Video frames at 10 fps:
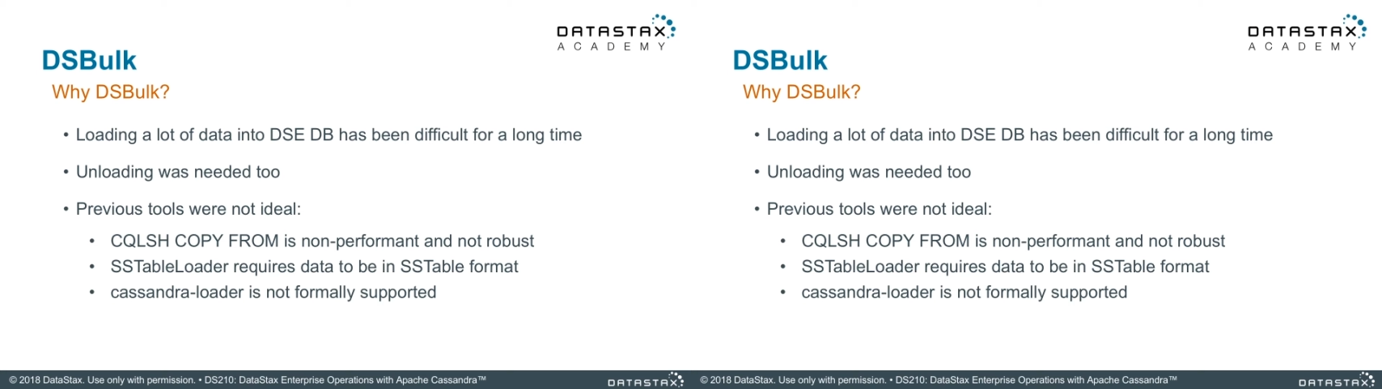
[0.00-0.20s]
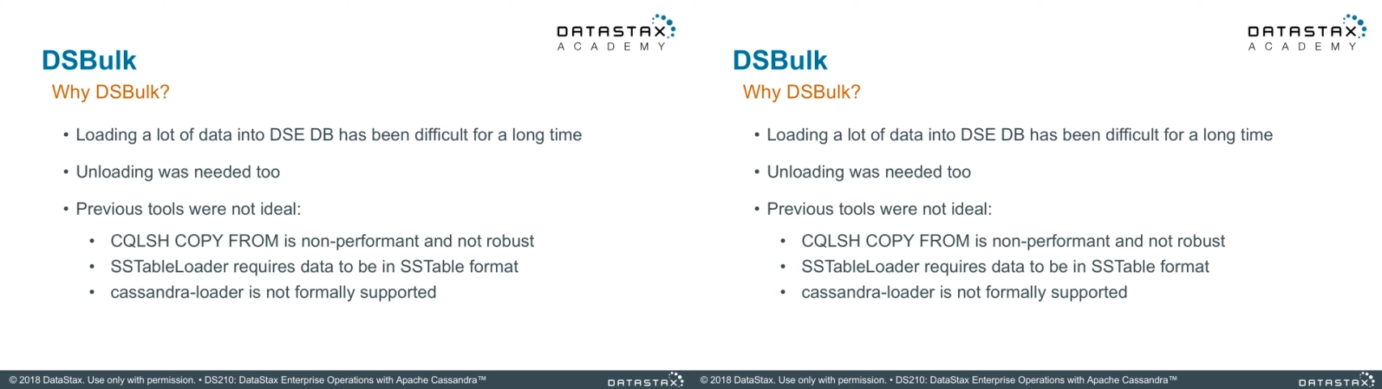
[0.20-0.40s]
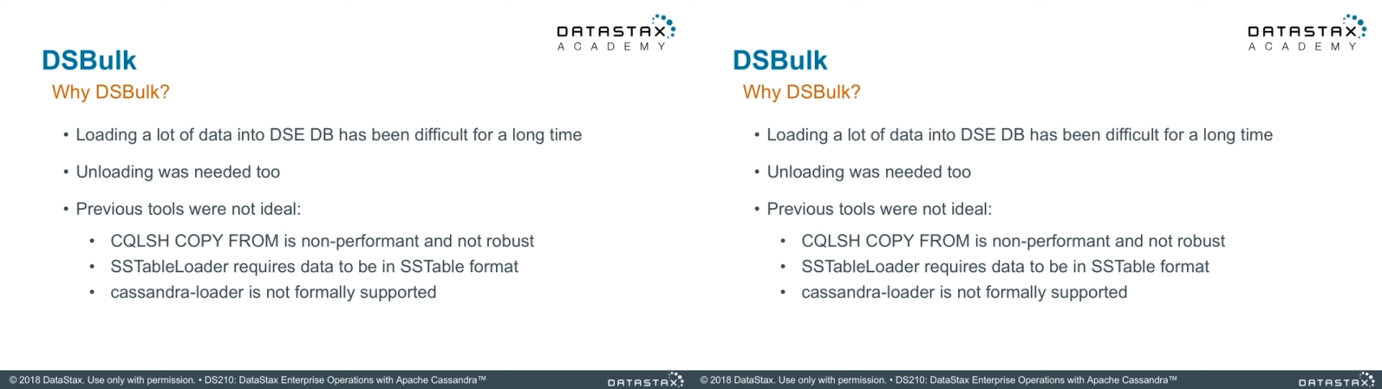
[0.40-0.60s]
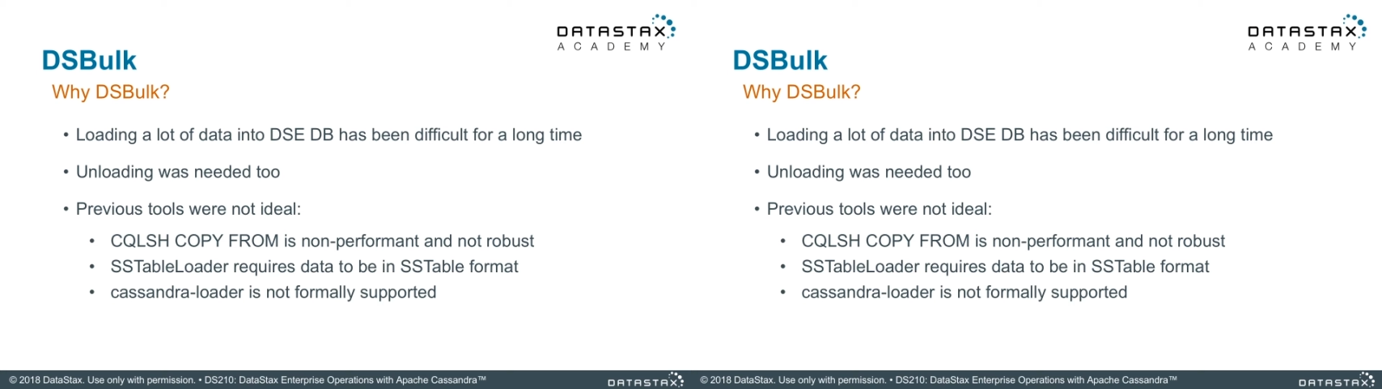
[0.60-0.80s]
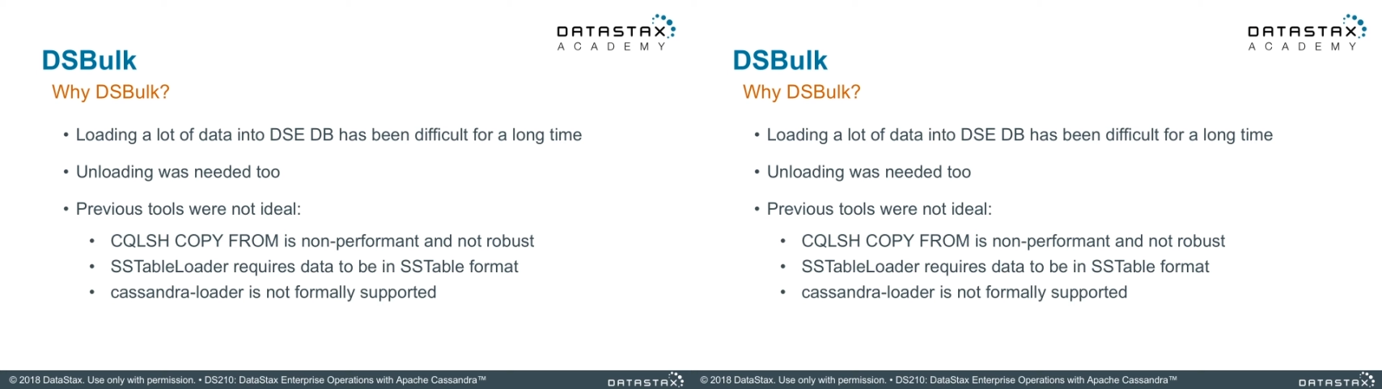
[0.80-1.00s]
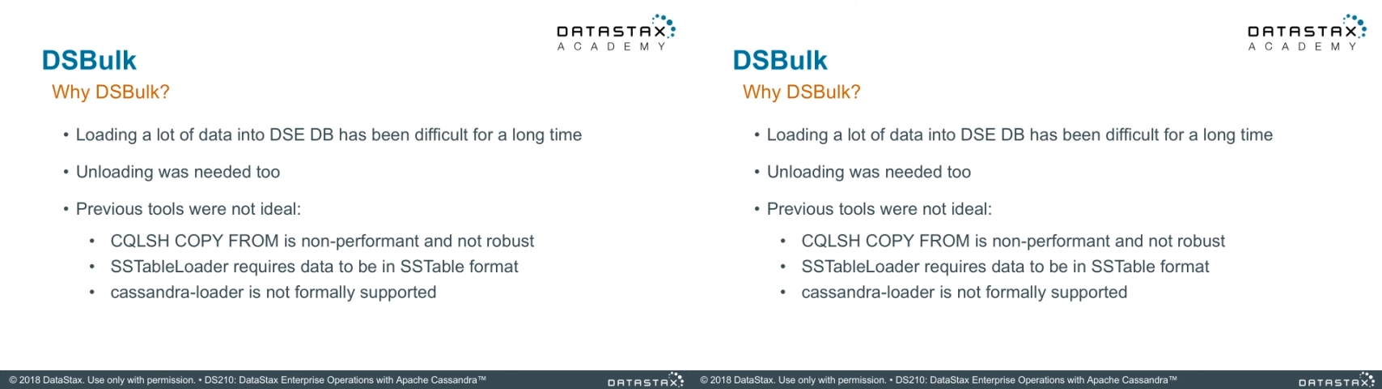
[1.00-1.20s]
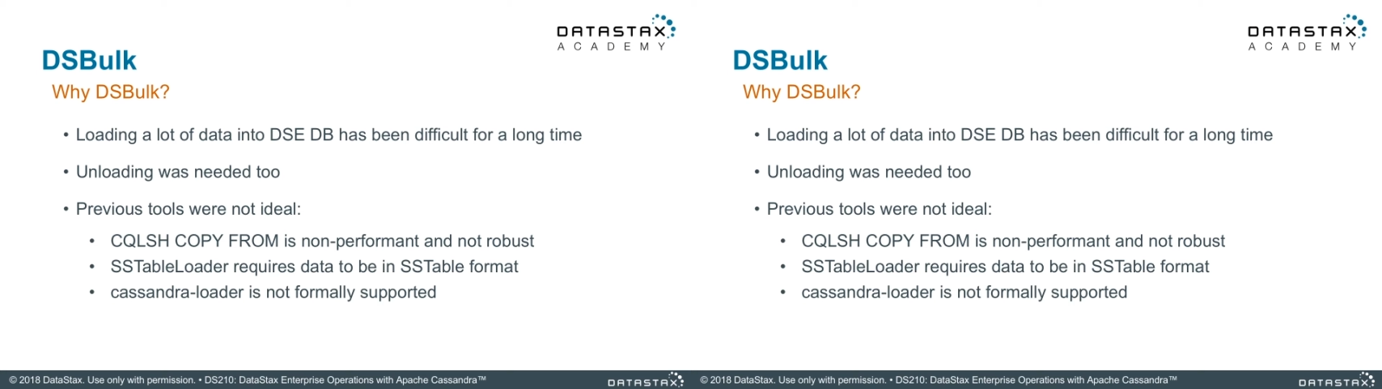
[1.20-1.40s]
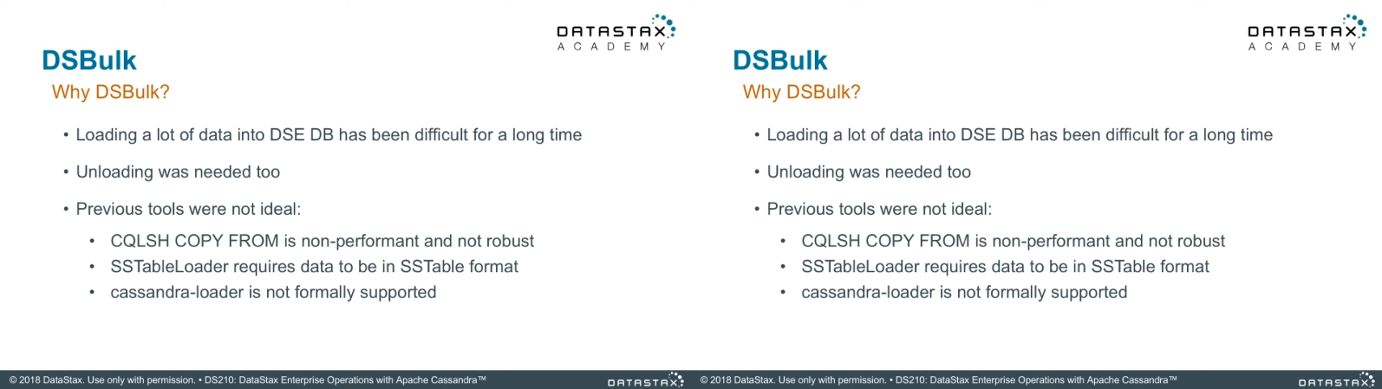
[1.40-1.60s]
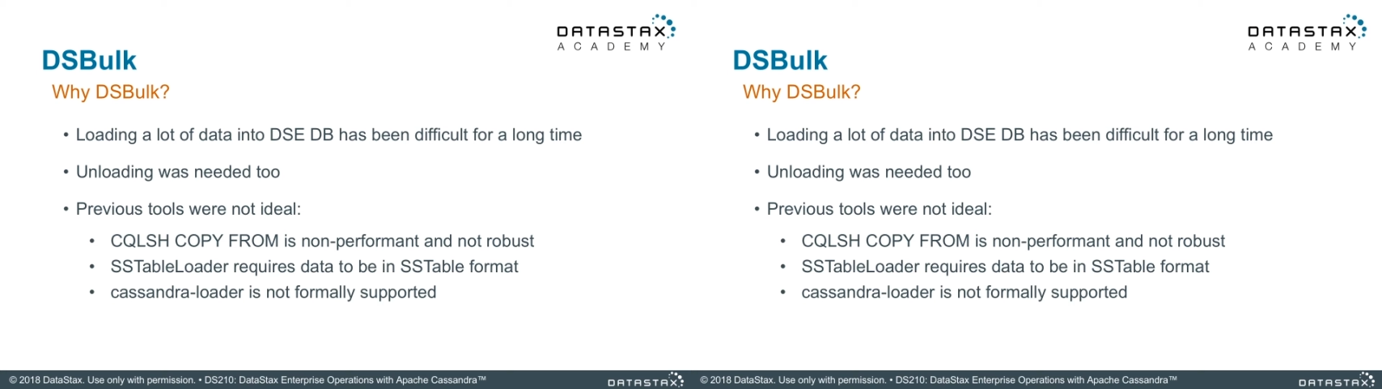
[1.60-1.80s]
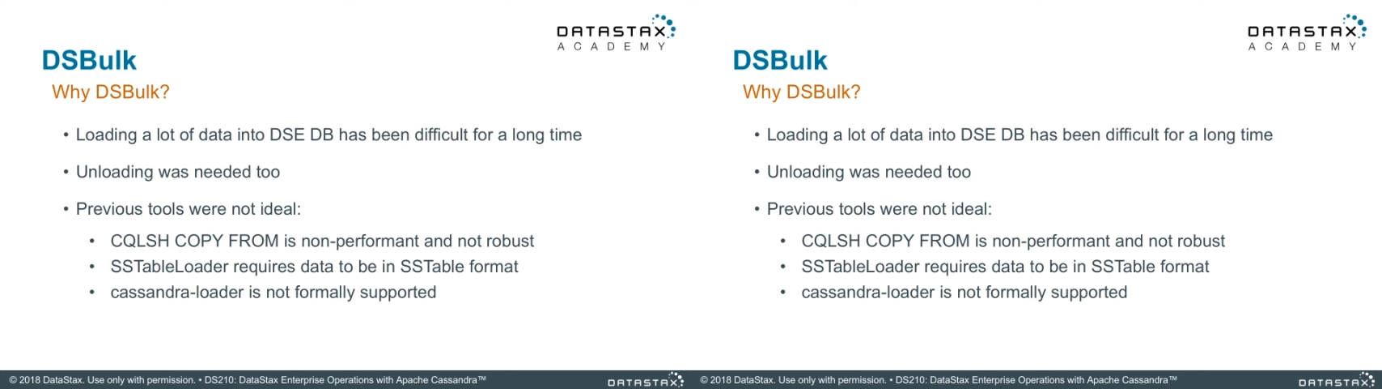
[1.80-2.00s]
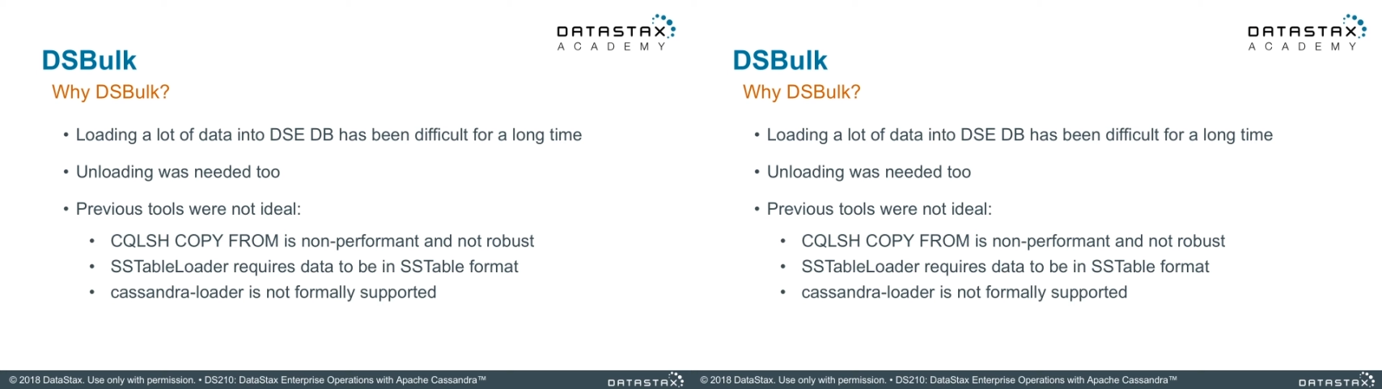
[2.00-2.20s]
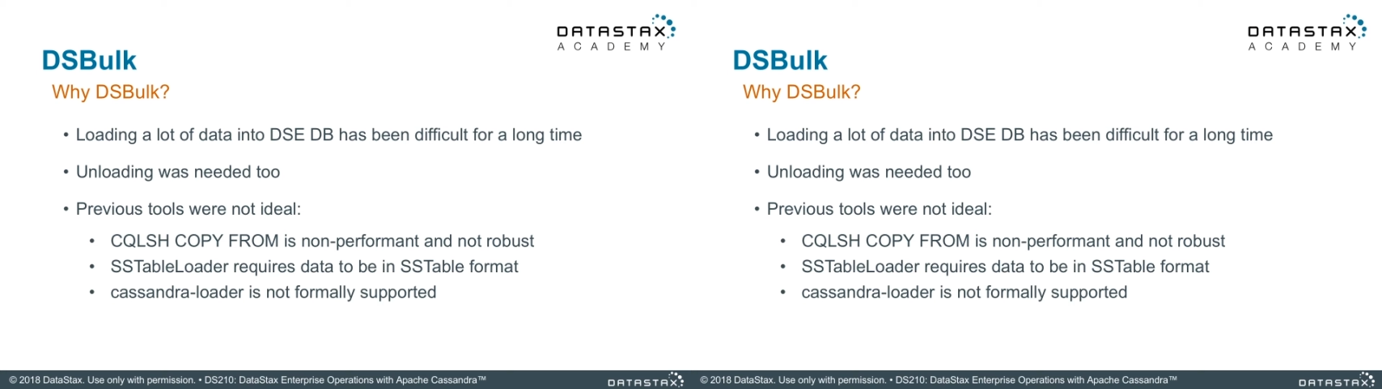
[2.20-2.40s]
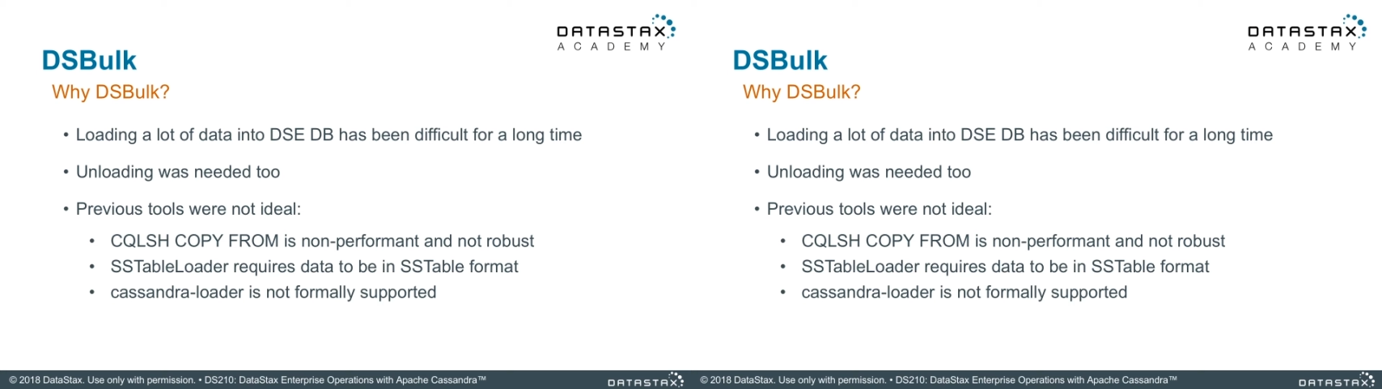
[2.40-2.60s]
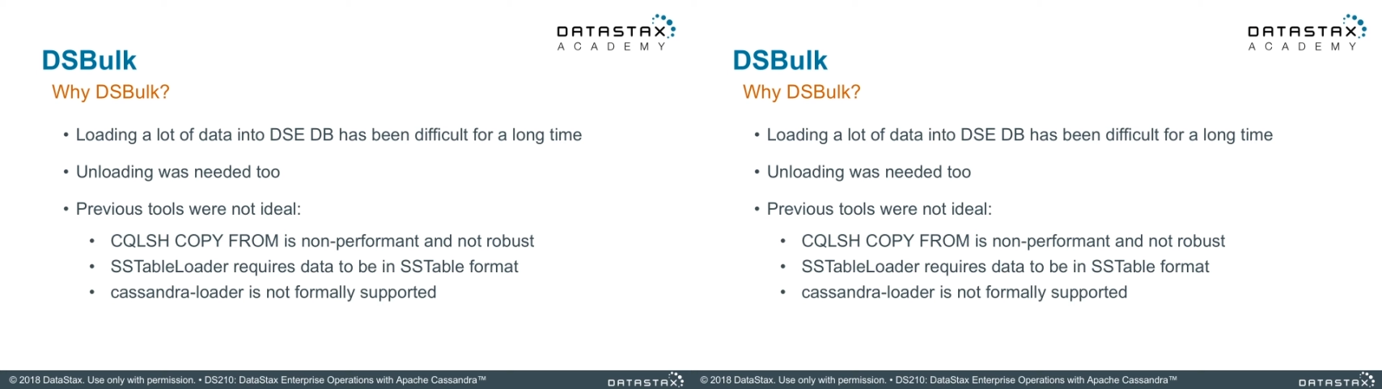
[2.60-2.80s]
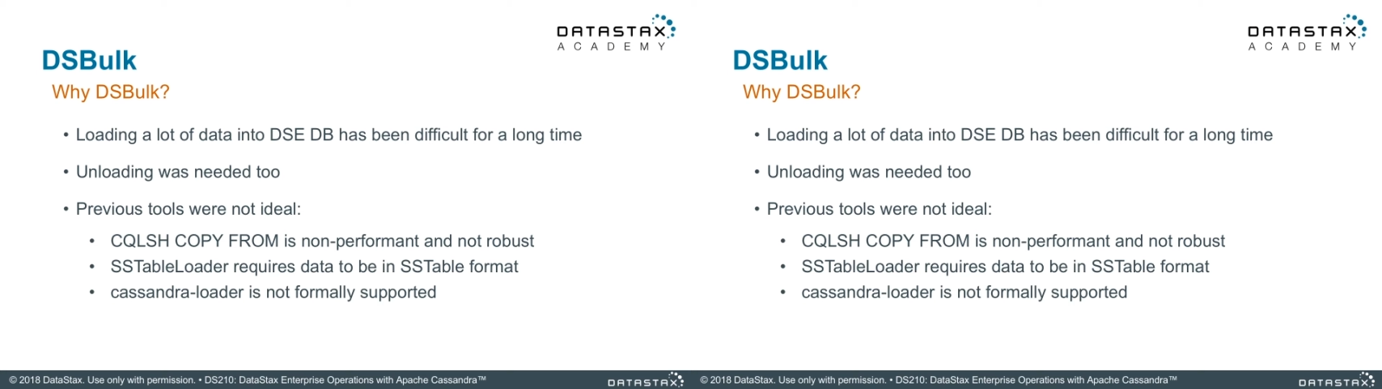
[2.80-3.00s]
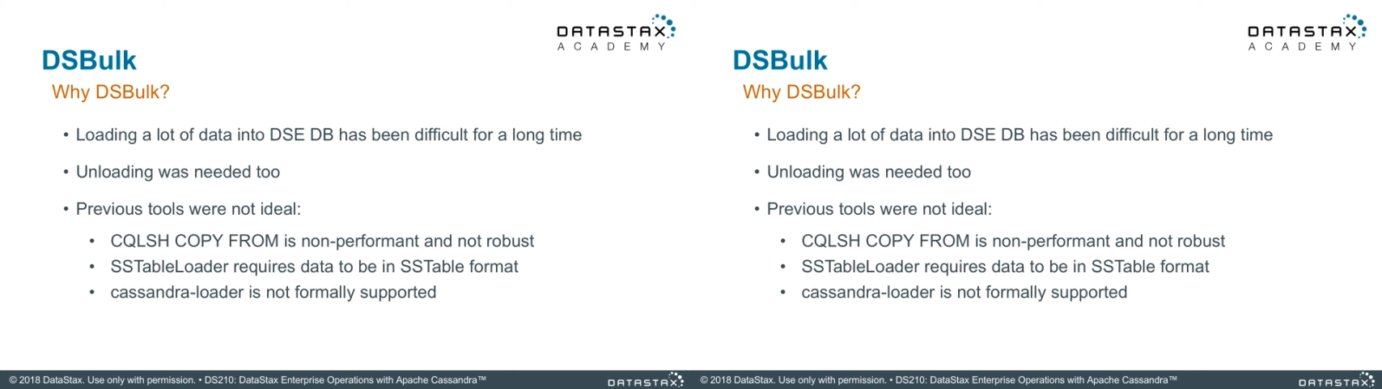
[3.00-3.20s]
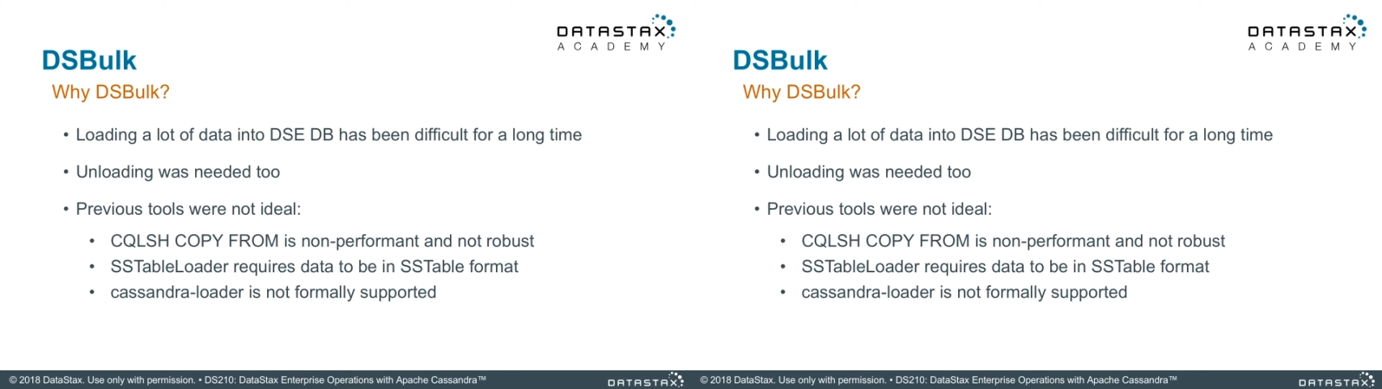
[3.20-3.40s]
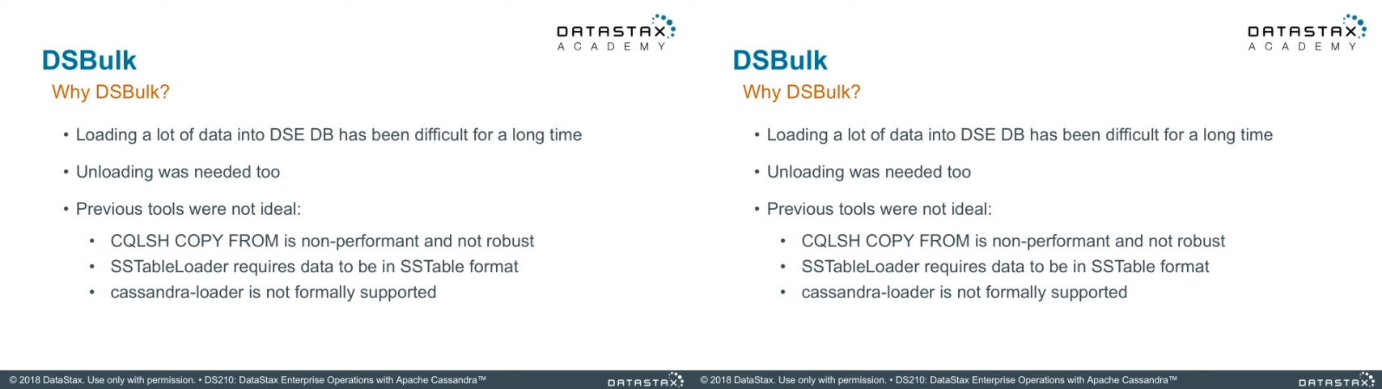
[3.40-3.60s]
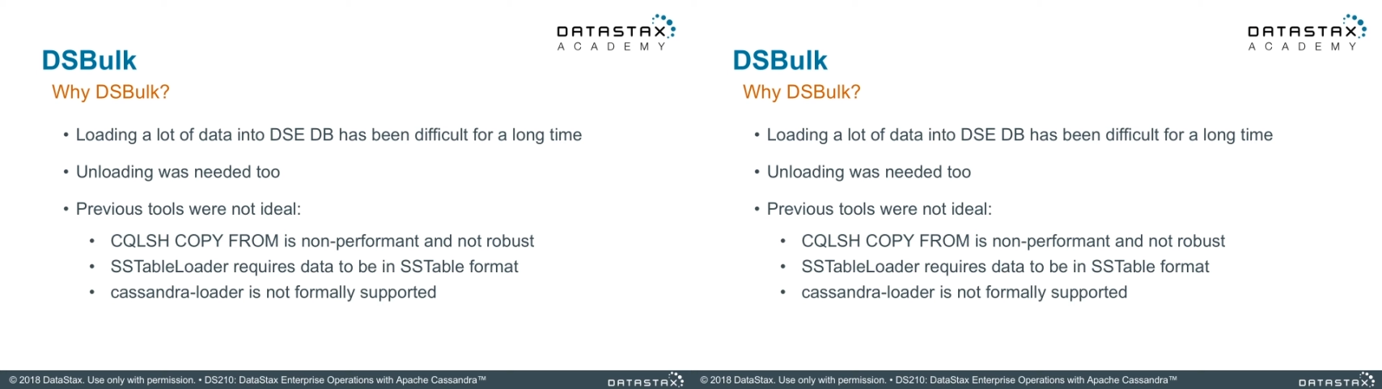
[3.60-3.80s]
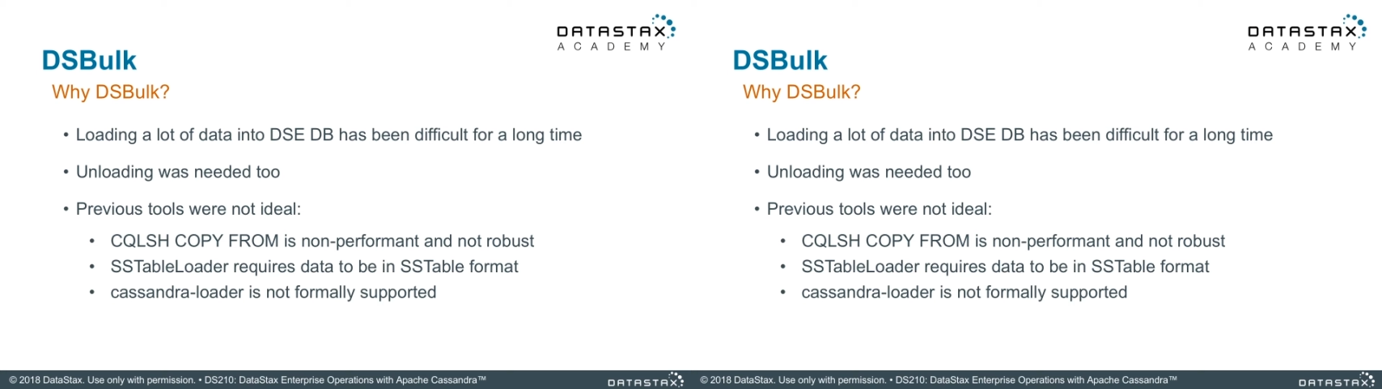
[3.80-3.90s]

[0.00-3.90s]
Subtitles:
(no speaker visible)